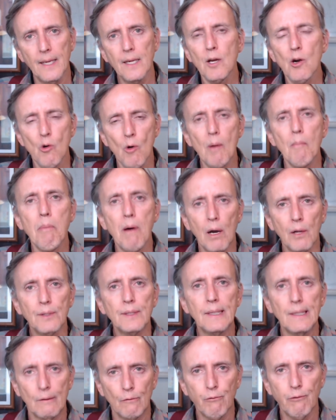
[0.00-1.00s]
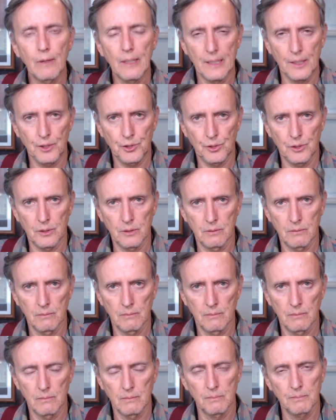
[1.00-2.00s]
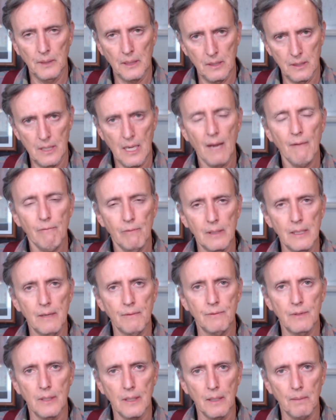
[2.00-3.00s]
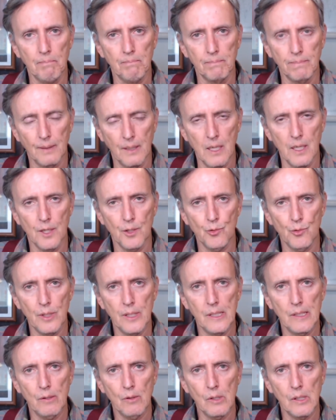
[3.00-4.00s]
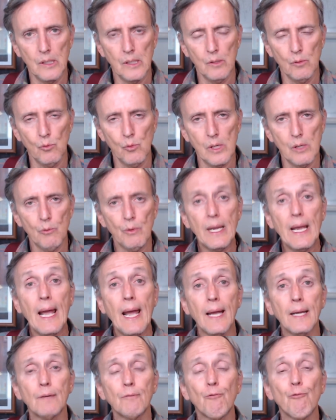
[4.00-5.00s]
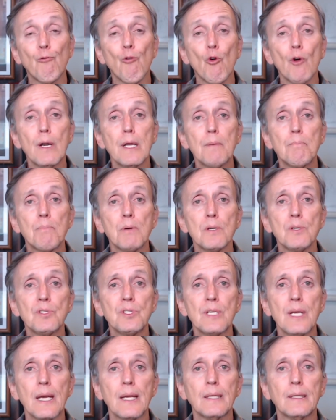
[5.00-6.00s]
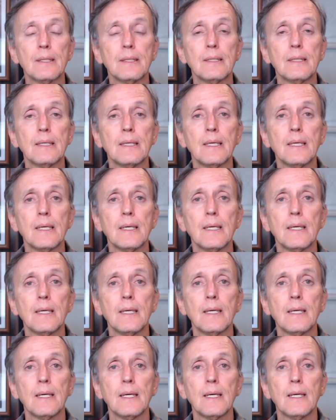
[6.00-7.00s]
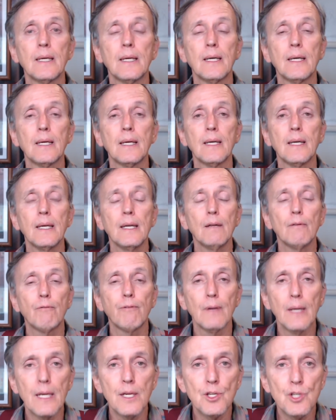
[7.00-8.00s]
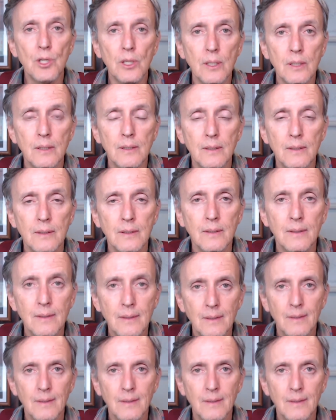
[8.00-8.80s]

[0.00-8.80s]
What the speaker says: I know about inflation because I've lived in a country where we had 40% inflation.